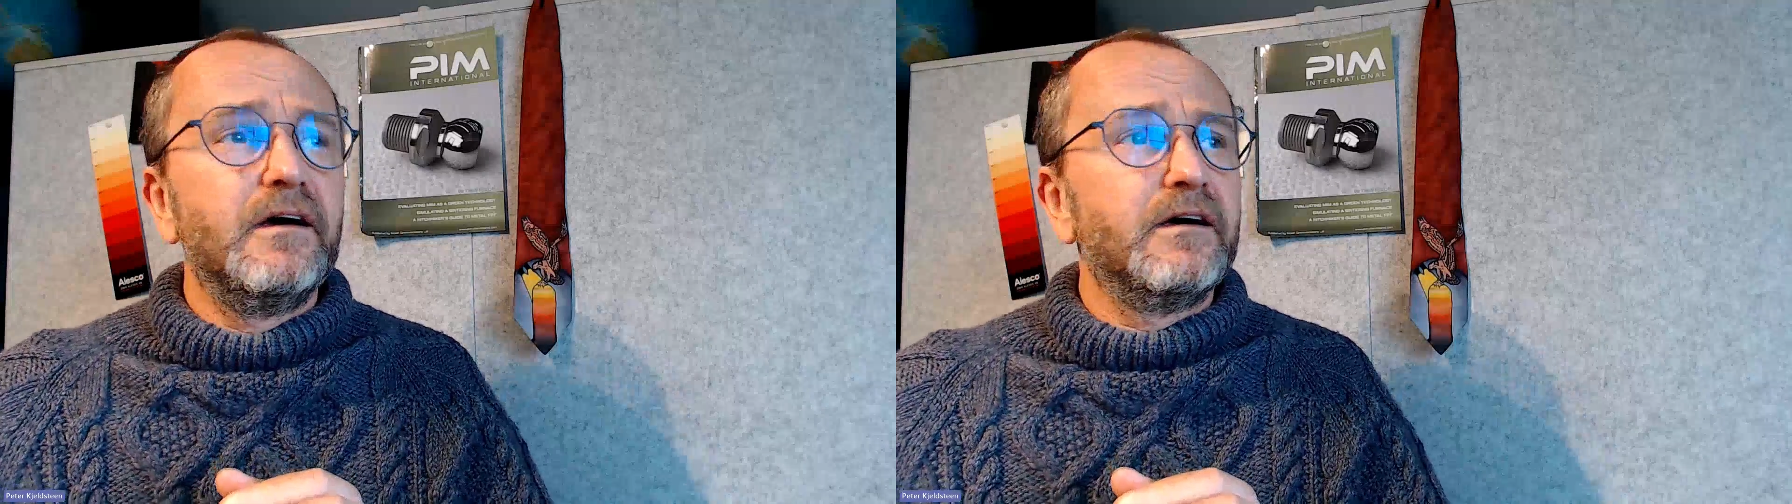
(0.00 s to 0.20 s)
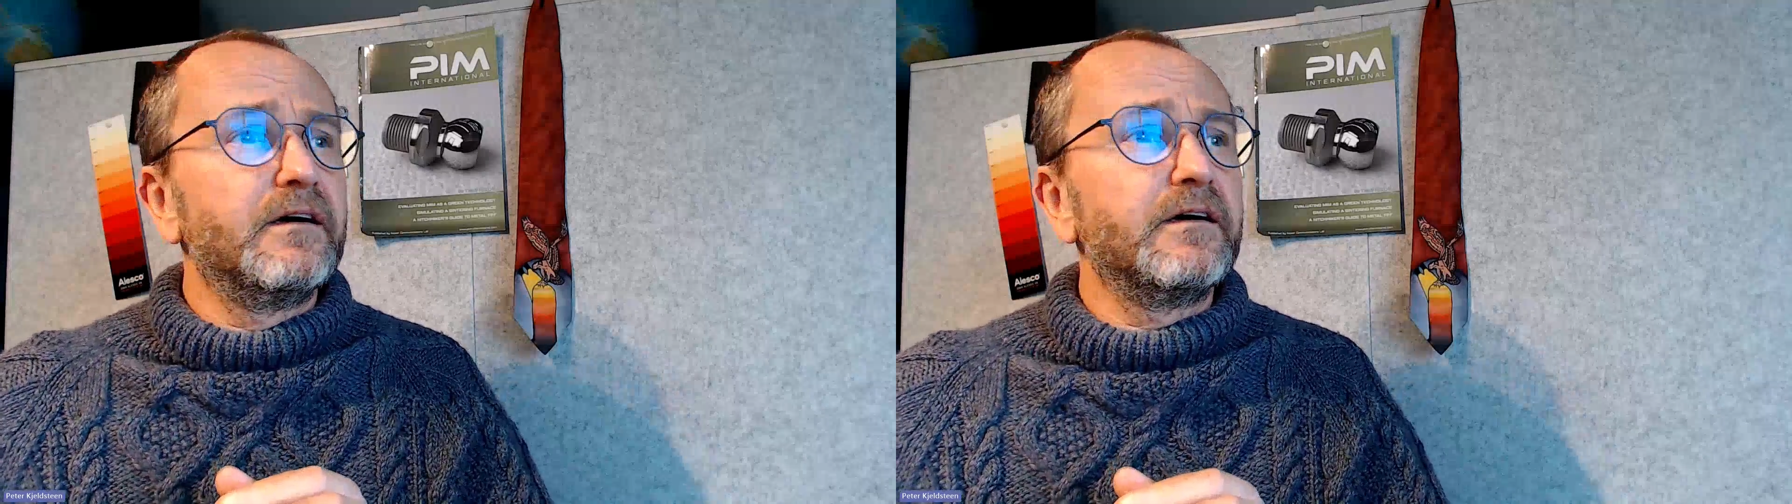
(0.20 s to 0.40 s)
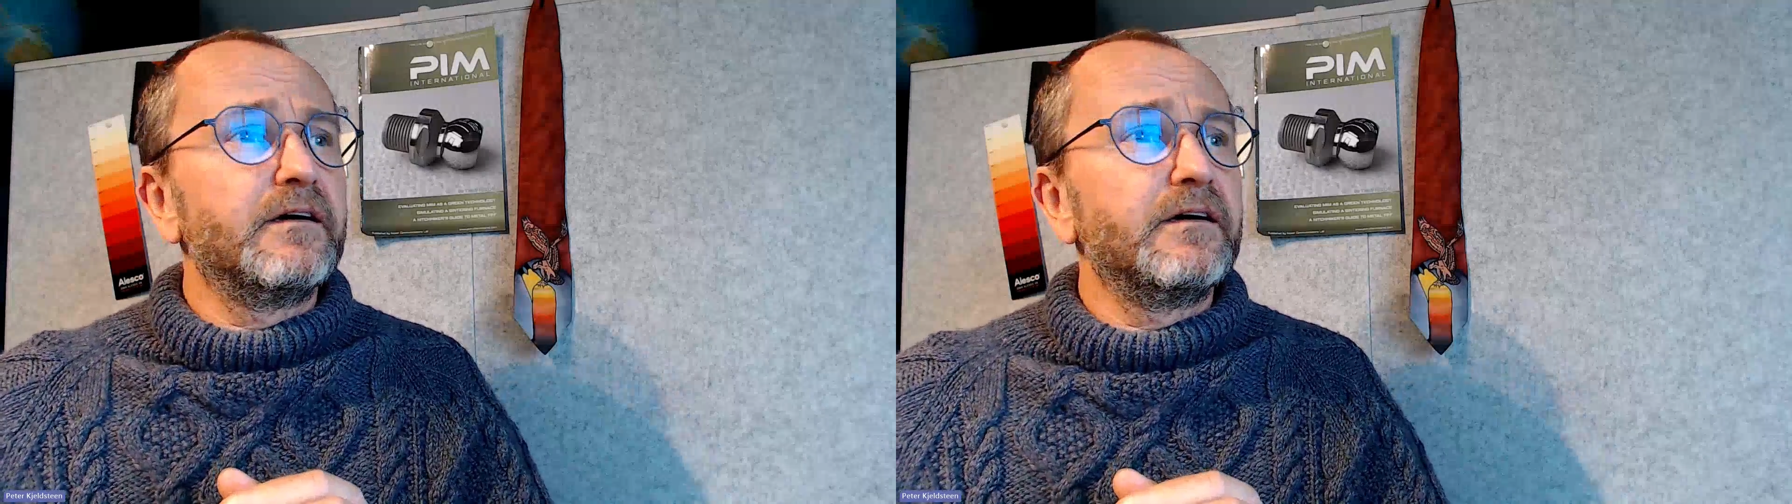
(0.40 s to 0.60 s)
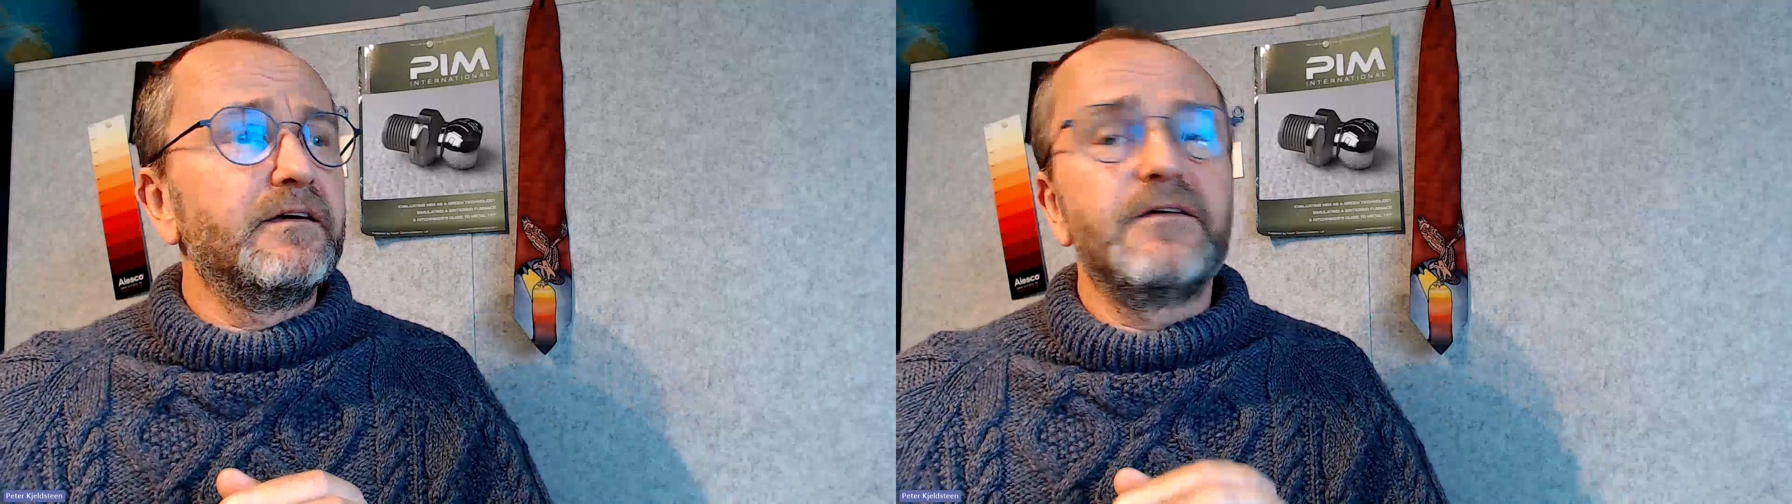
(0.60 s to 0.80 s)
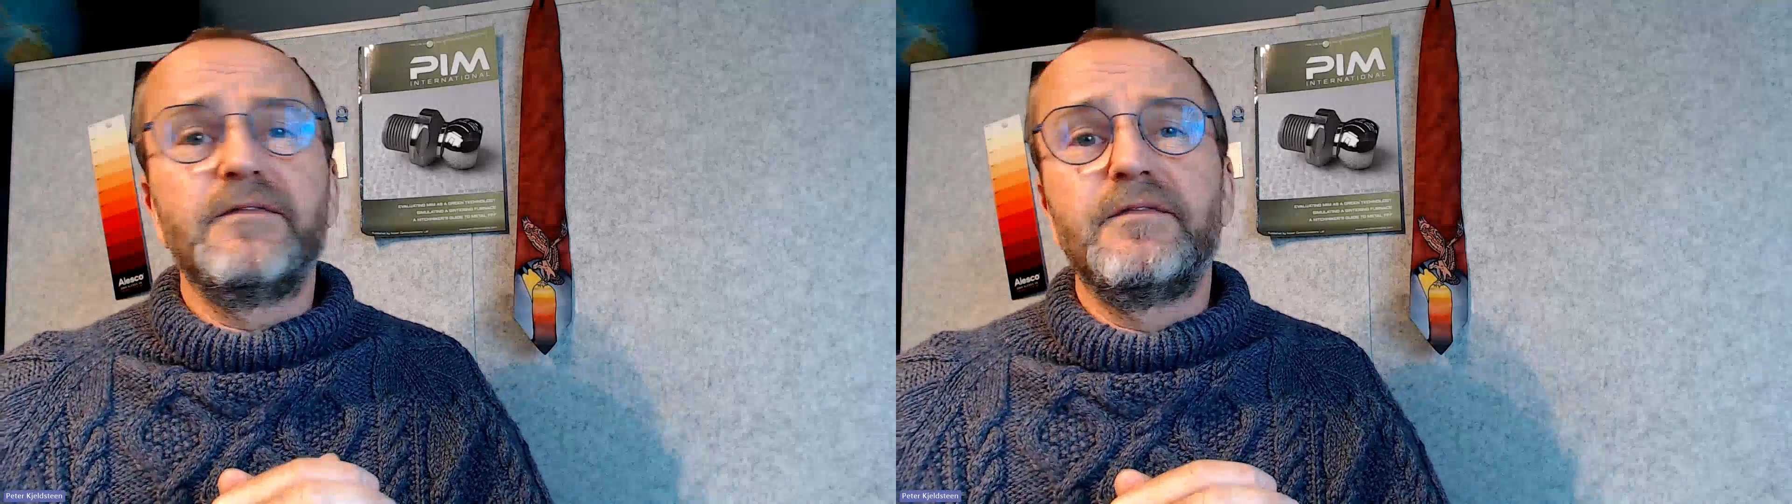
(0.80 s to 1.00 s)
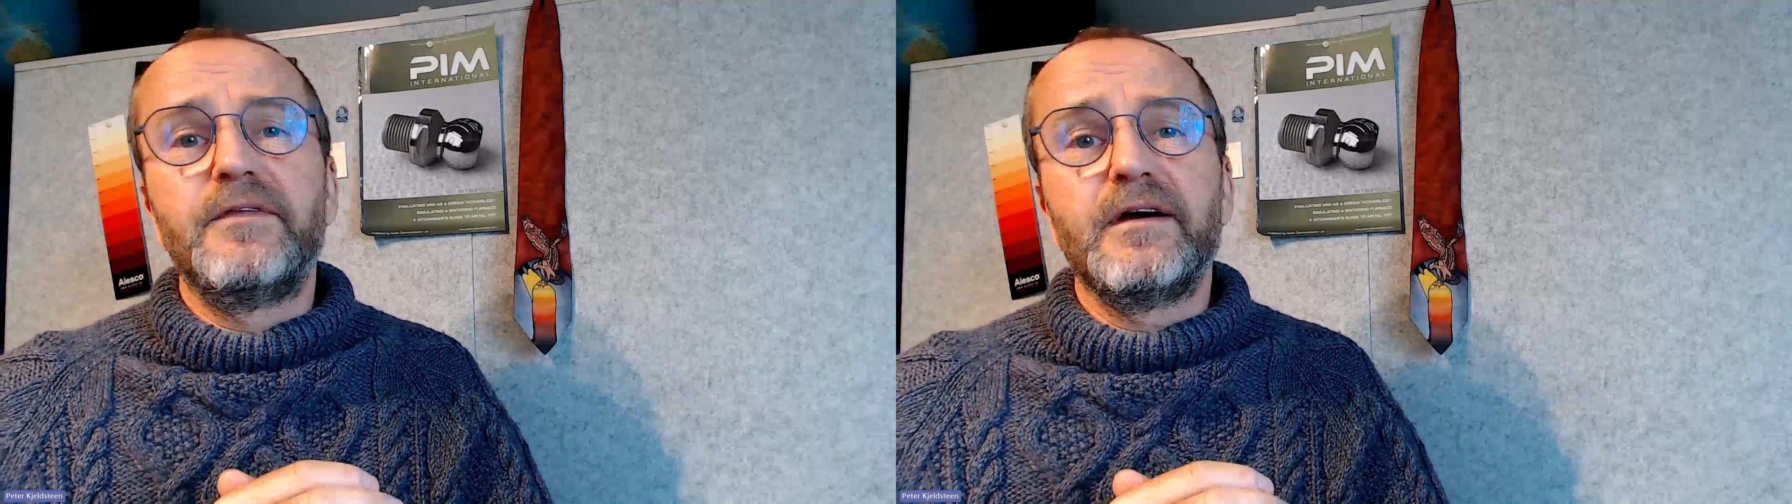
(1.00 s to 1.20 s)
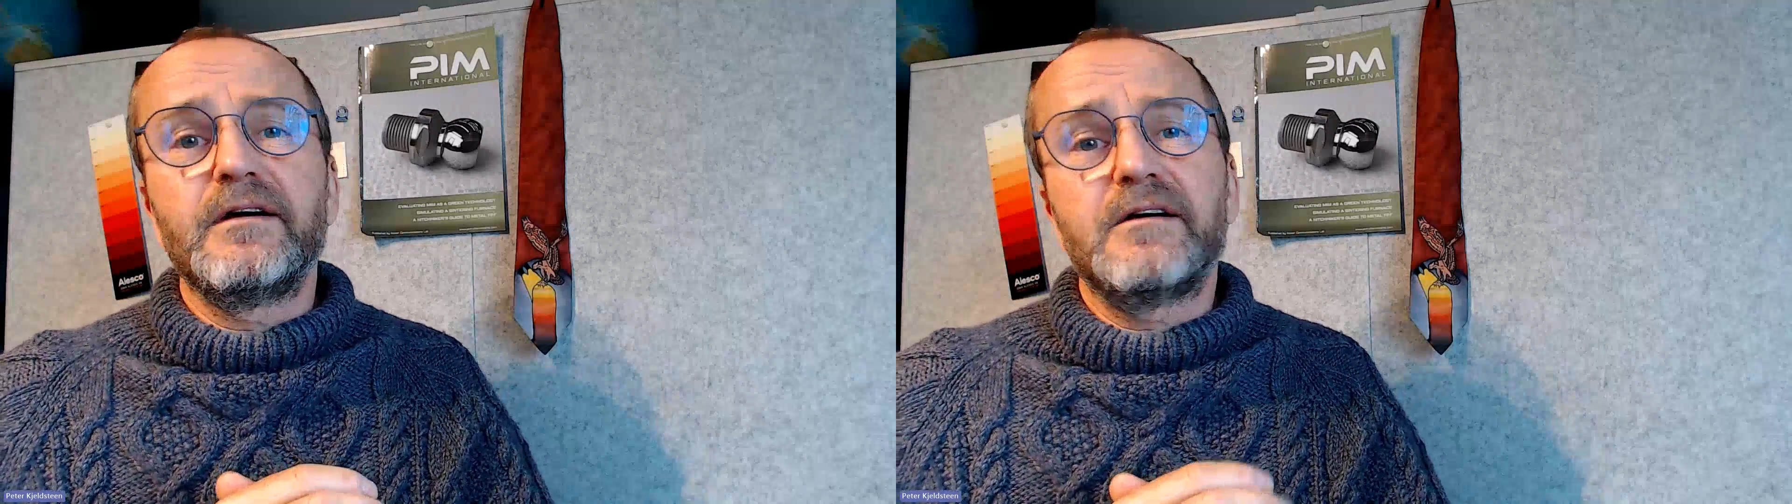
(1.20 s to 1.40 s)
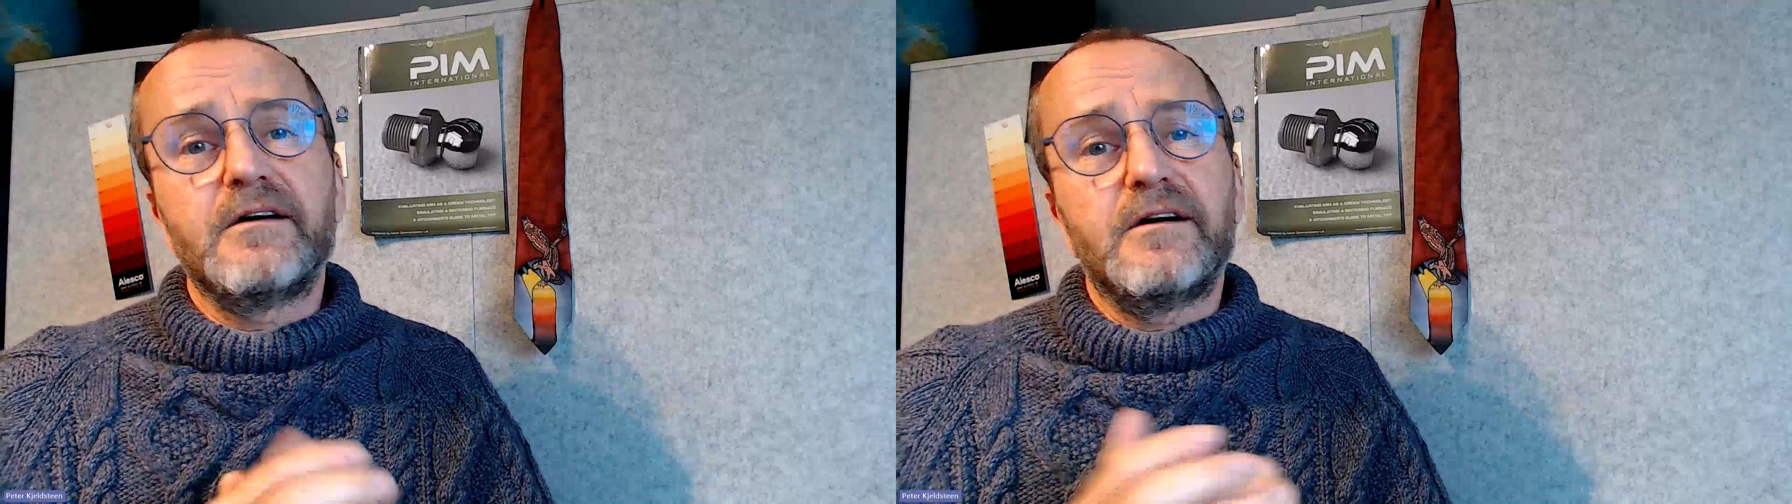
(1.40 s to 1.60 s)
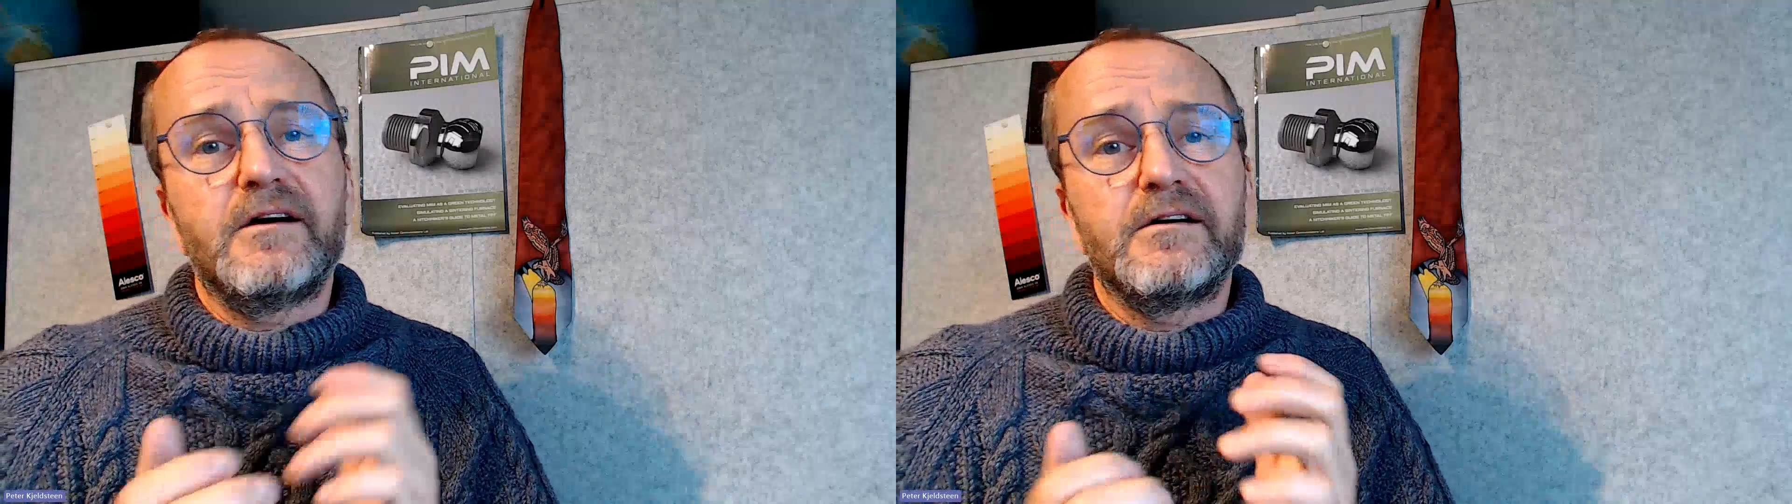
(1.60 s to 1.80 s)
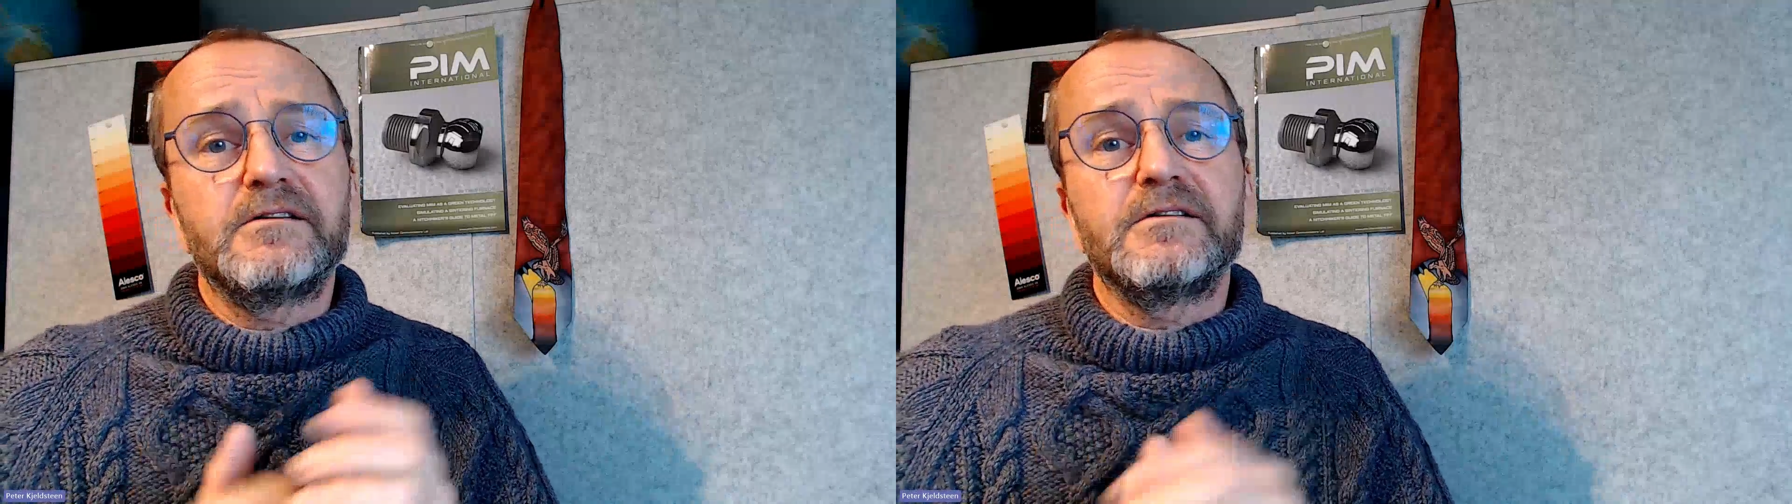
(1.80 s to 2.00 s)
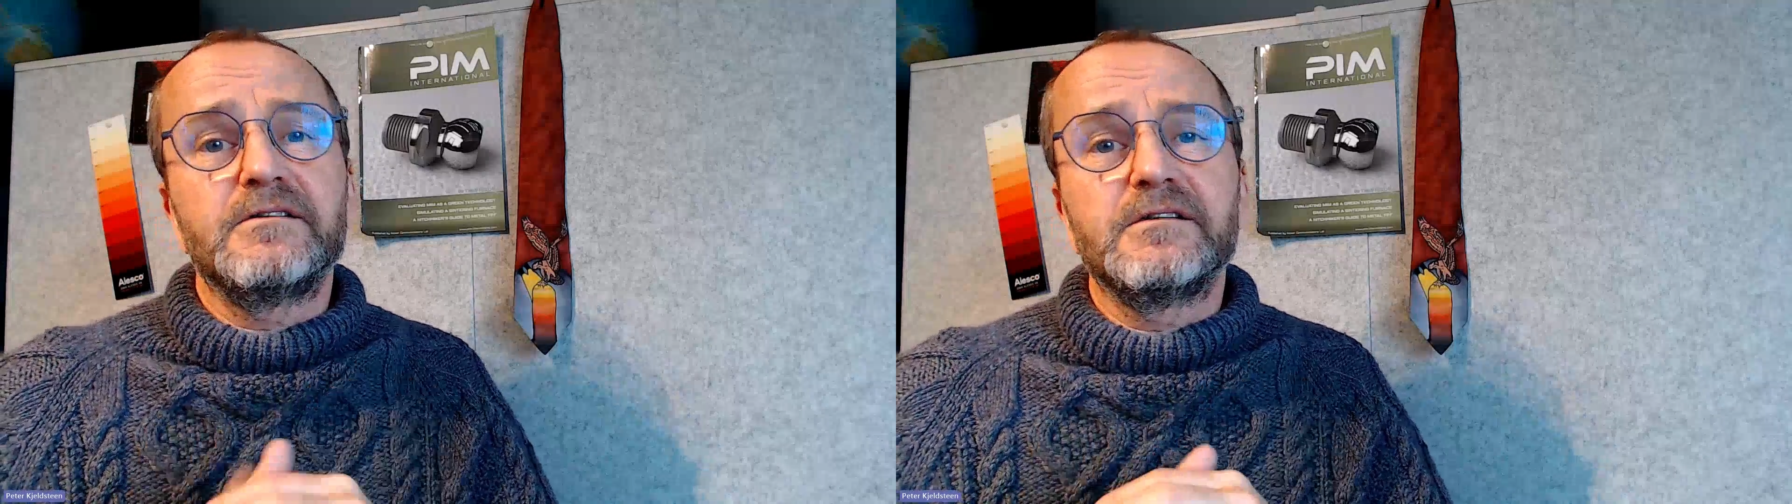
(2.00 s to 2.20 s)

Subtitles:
There are